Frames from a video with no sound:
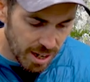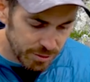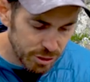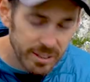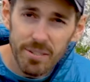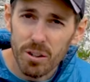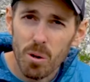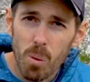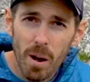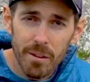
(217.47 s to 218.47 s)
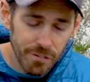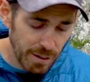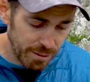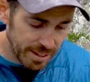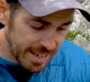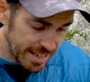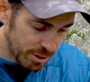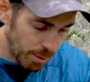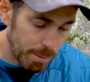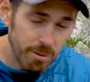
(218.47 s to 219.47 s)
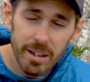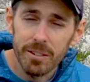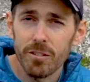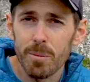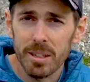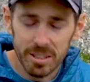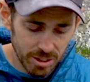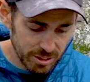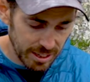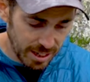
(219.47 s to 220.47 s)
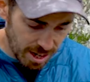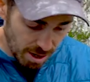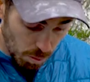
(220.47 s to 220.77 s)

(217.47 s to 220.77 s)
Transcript: I've just never quite felt the need to upgrade from this because it kind